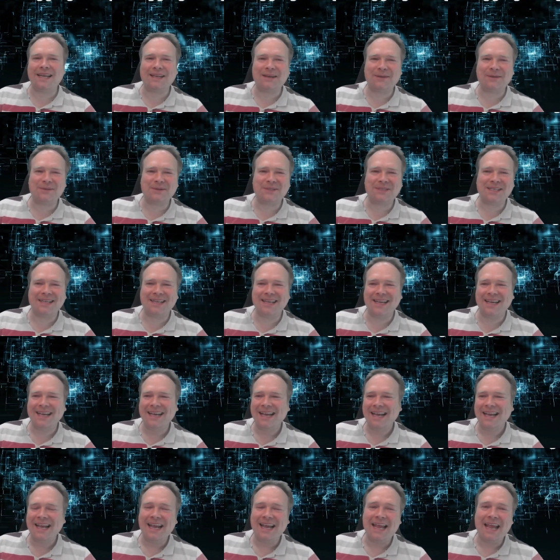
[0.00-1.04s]
that was uh,
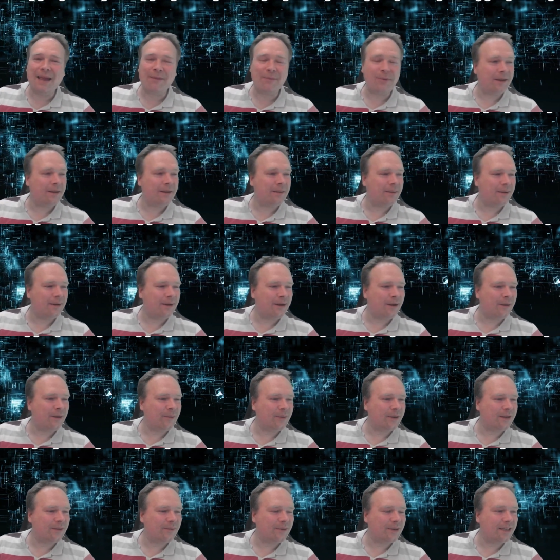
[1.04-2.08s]
happy uh,
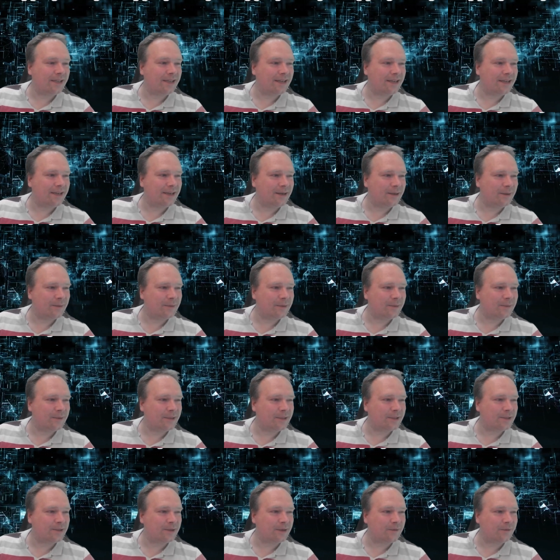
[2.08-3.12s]
with with the with,
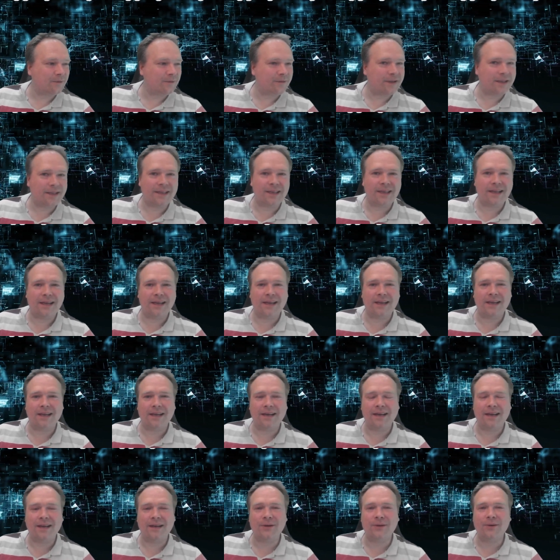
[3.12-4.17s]
with the stuff that
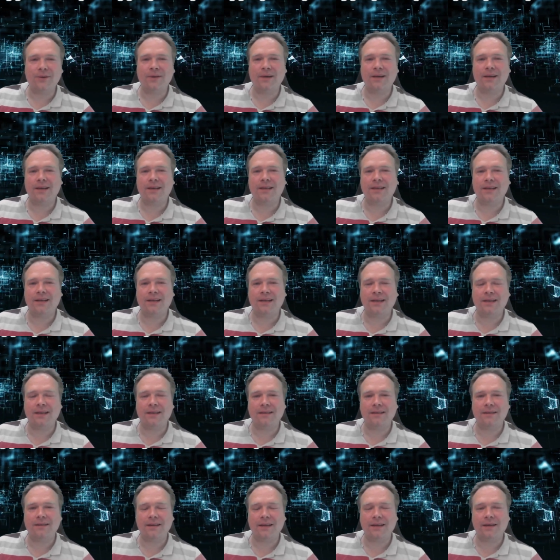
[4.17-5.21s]
uh, I do and that
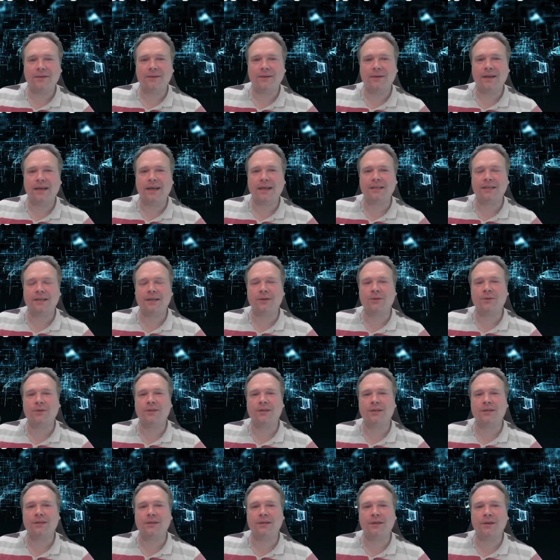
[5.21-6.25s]
uh, they they, they actually
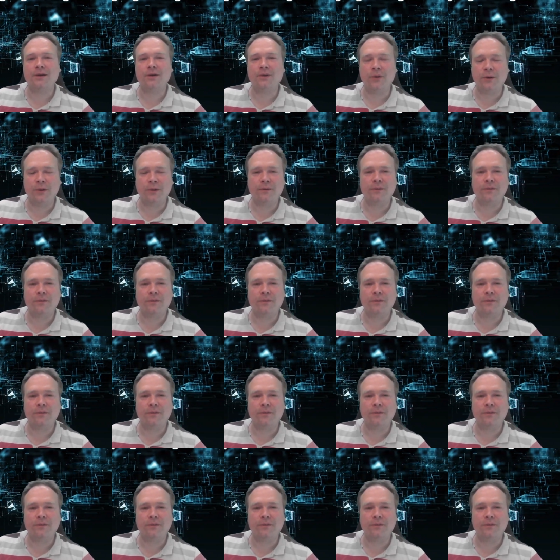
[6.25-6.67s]
could uh, learn